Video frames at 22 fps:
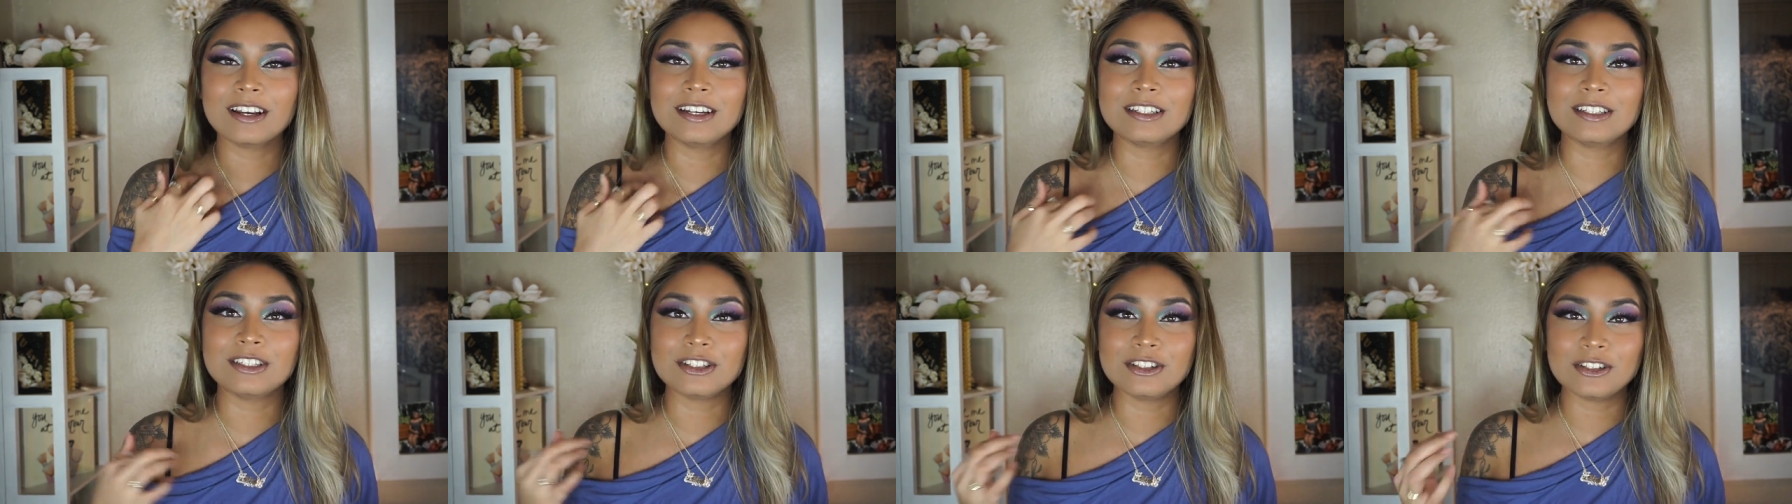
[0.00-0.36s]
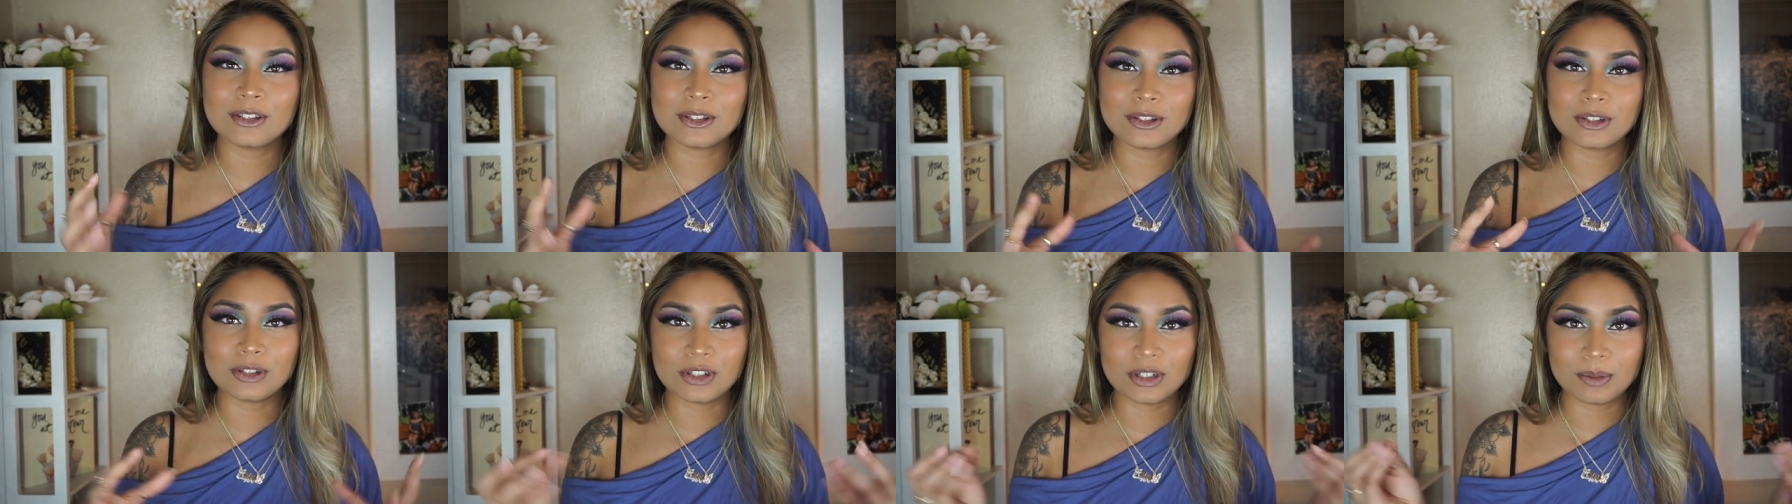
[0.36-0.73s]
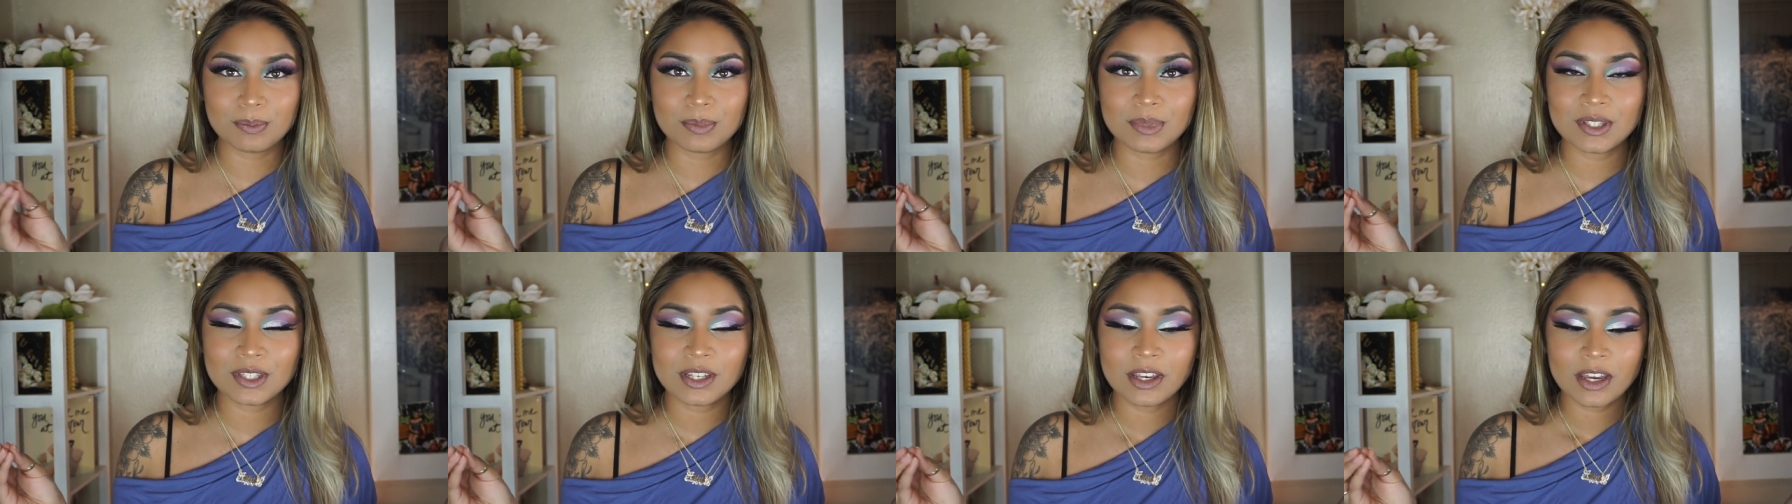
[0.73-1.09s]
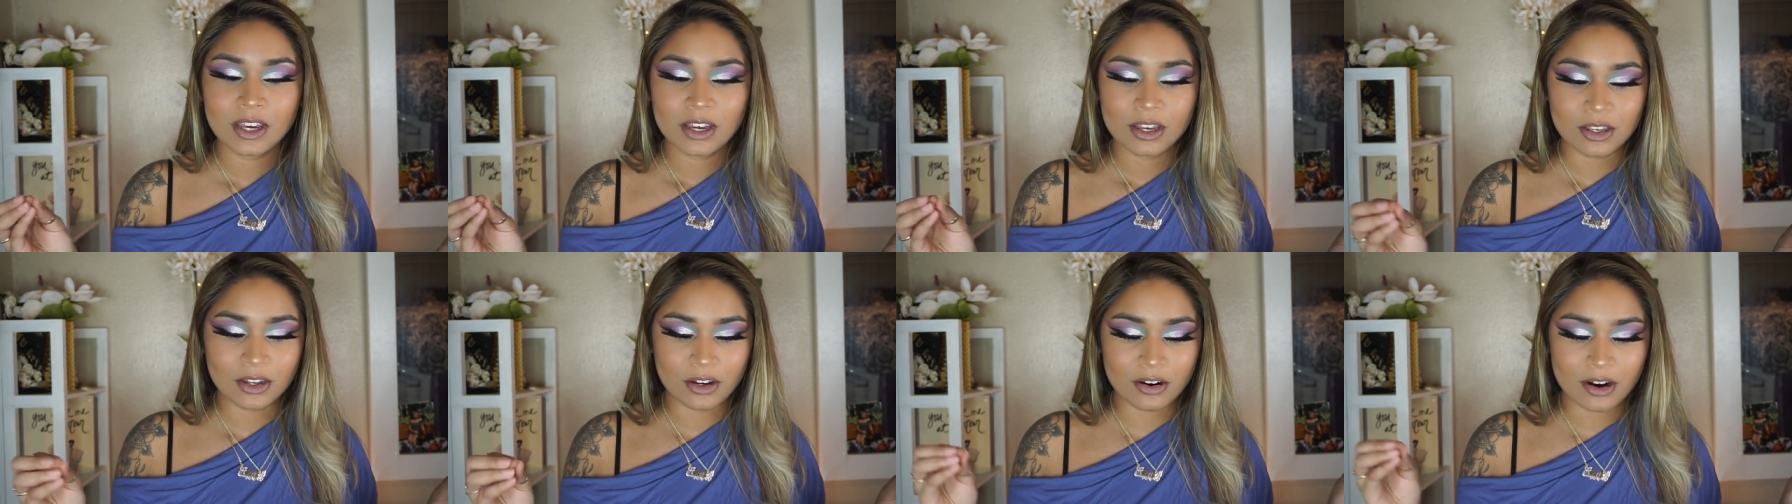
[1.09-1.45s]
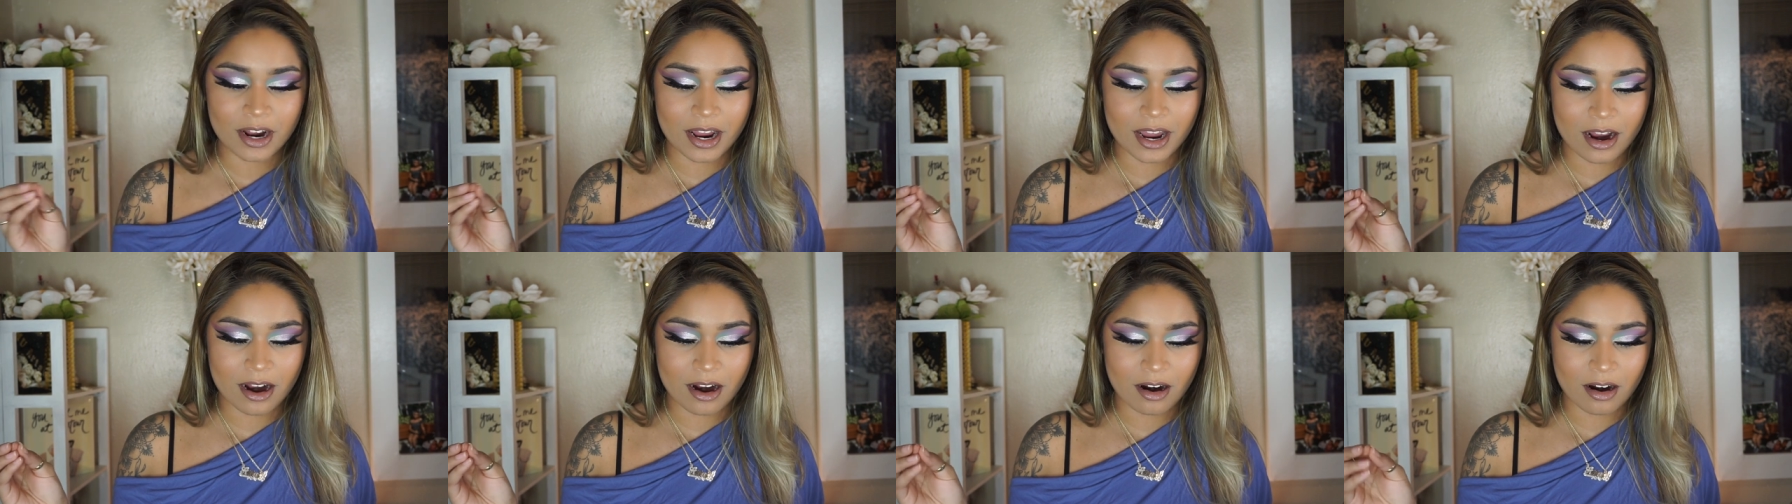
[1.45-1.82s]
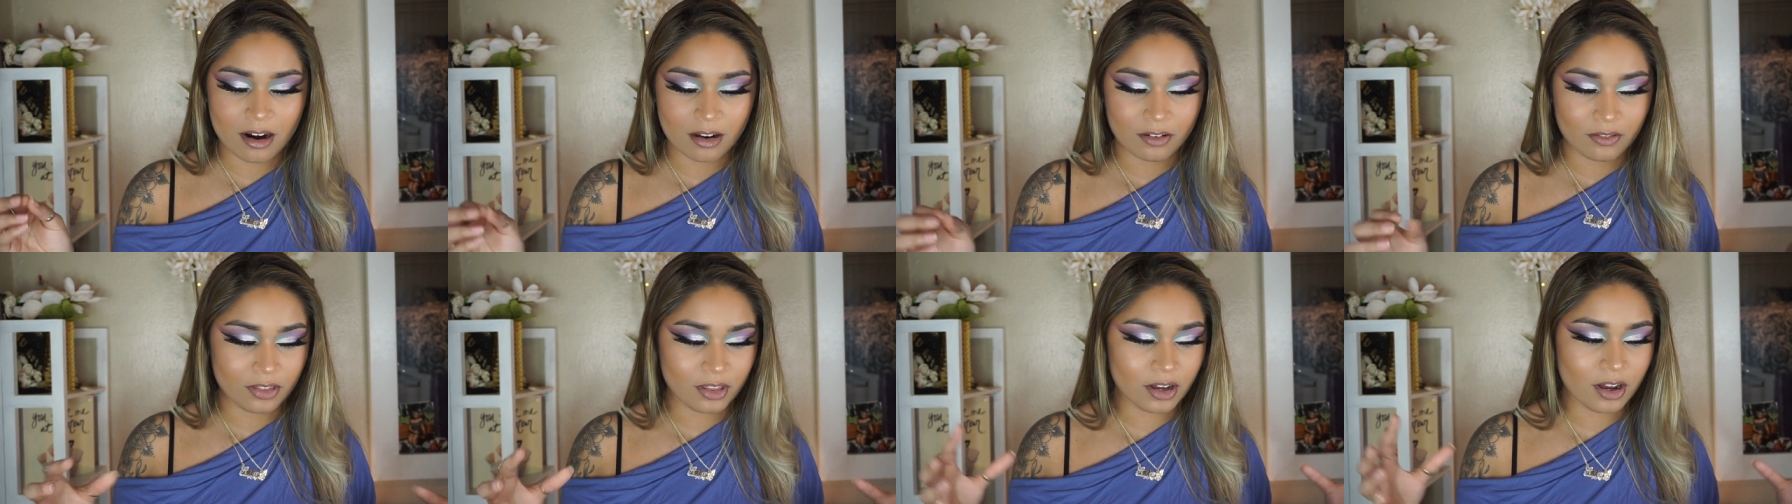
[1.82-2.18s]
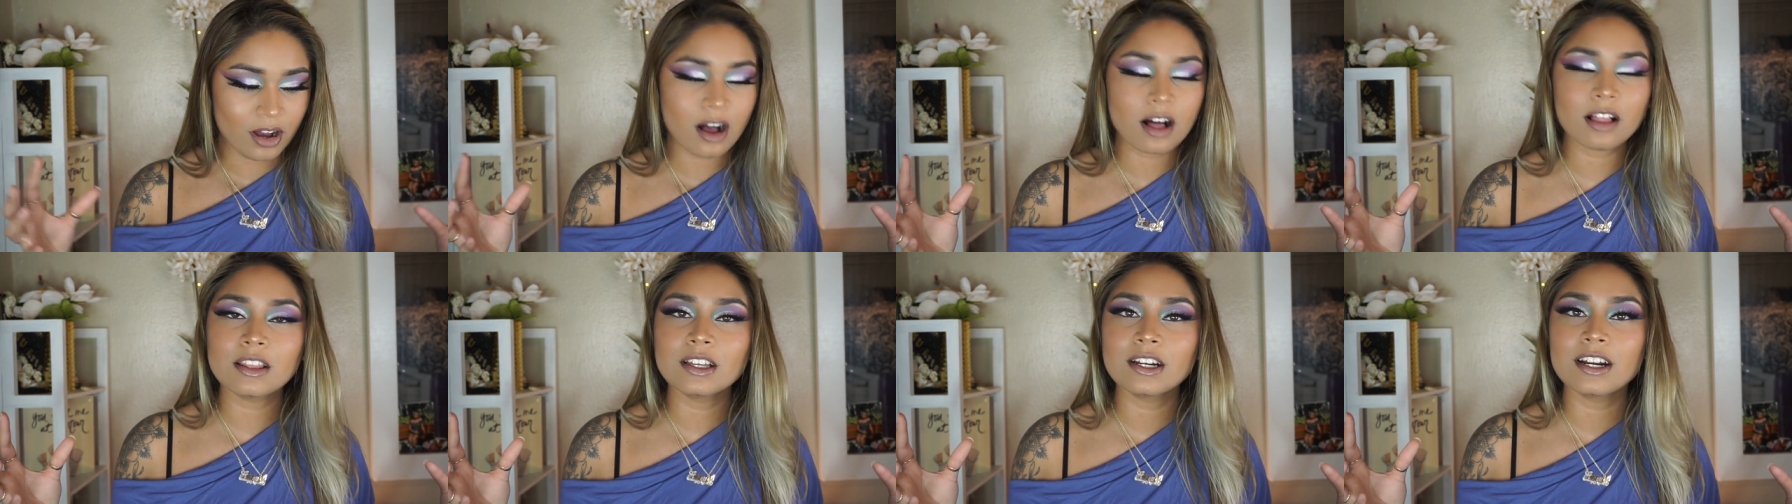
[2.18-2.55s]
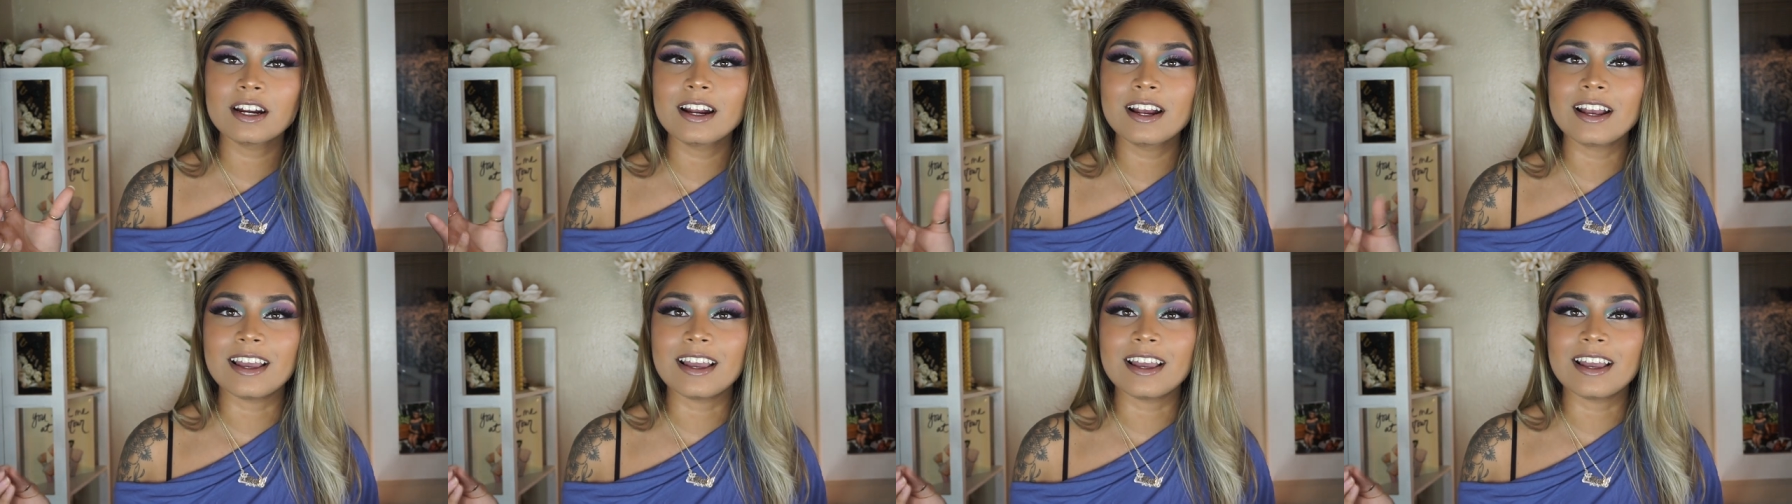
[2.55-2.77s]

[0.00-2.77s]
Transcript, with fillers: It just strips your hair of the color